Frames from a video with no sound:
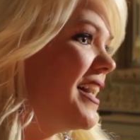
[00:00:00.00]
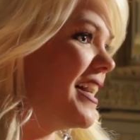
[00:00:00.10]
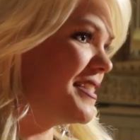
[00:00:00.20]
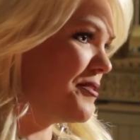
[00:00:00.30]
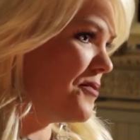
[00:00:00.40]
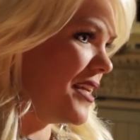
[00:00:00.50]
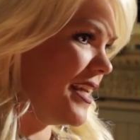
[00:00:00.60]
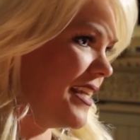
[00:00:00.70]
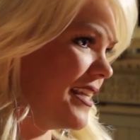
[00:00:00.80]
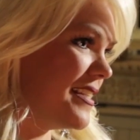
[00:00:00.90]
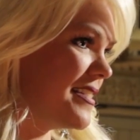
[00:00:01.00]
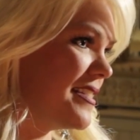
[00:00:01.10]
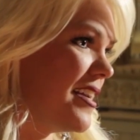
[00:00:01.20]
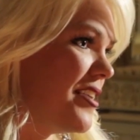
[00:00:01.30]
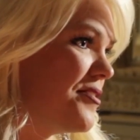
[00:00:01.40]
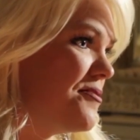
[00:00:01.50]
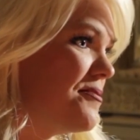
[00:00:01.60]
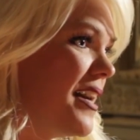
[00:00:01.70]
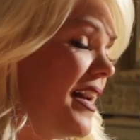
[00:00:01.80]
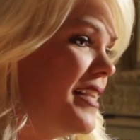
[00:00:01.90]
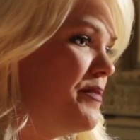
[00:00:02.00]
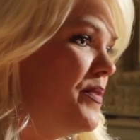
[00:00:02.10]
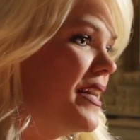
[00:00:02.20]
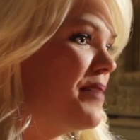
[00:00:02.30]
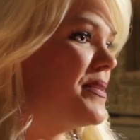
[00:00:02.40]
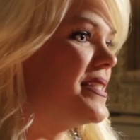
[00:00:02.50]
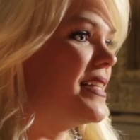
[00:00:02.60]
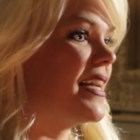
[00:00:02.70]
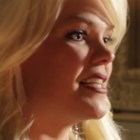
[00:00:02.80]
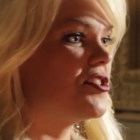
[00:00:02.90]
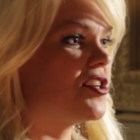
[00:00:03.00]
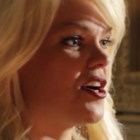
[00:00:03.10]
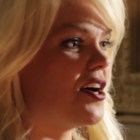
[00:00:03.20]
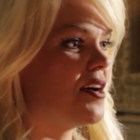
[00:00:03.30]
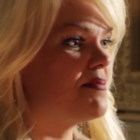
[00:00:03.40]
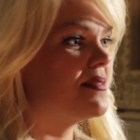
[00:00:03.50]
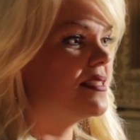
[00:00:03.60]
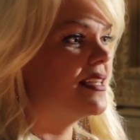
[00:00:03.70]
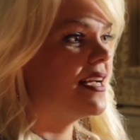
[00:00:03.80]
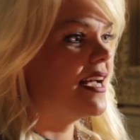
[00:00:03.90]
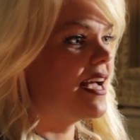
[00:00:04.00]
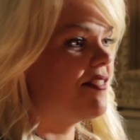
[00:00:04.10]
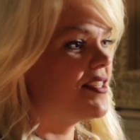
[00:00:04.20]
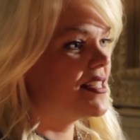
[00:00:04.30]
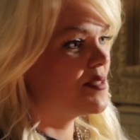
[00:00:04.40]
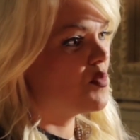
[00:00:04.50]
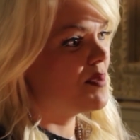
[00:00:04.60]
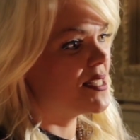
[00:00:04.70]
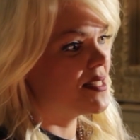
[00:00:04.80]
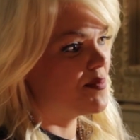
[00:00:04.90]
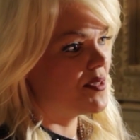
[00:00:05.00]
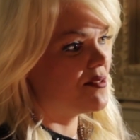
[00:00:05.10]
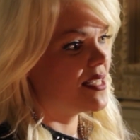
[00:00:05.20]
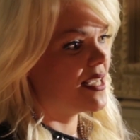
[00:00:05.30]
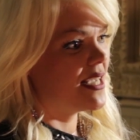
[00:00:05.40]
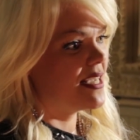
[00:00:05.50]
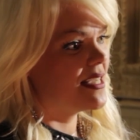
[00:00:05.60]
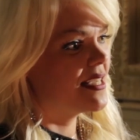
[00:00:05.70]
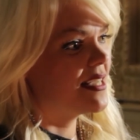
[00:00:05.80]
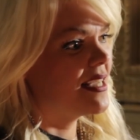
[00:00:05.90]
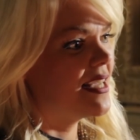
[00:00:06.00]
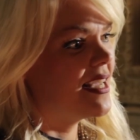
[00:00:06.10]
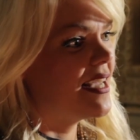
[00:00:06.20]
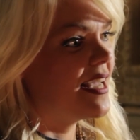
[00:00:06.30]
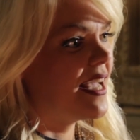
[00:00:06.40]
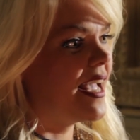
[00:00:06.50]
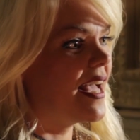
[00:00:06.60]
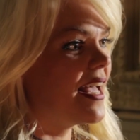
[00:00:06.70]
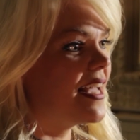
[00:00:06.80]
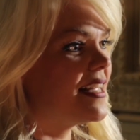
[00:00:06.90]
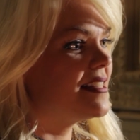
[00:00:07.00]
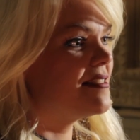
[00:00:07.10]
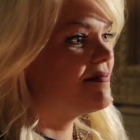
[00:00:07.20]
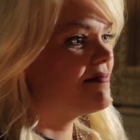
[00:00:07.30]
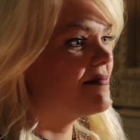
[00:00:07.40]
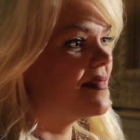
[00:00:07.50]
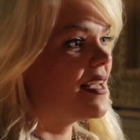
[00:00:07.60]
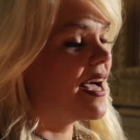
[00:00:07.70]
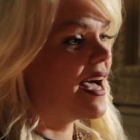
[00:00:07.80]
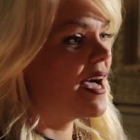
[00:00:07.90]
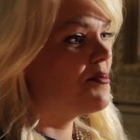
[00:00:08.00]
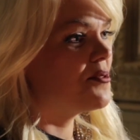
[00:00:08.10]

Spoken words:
clients a week, so I had to pick up a second job at this women's boutique, and I